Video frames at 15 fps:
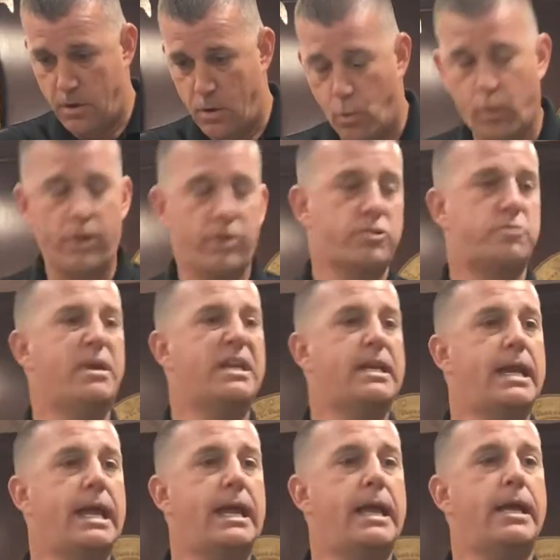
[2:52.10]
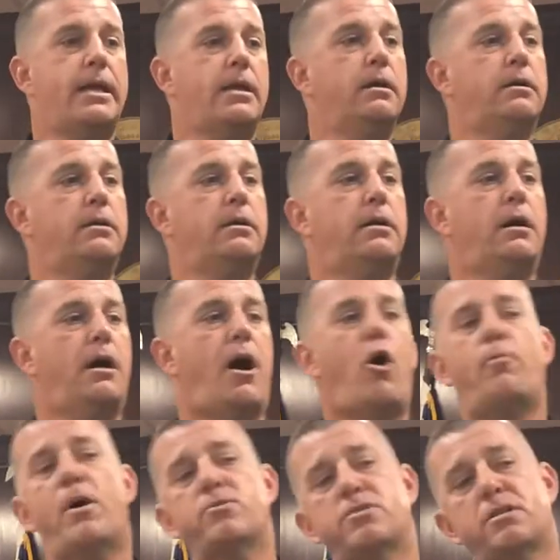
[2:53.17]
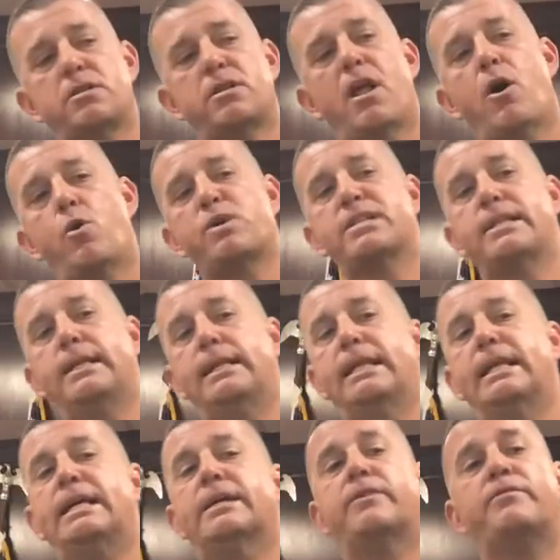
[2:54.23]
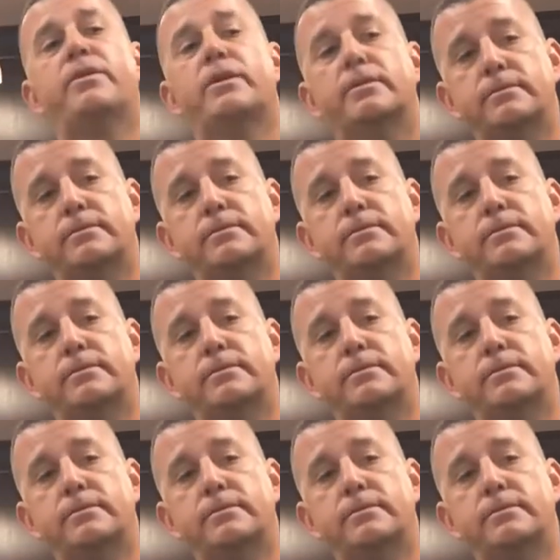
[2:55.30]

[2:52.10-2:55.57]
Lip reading: Will's been dead almost as long as he lived.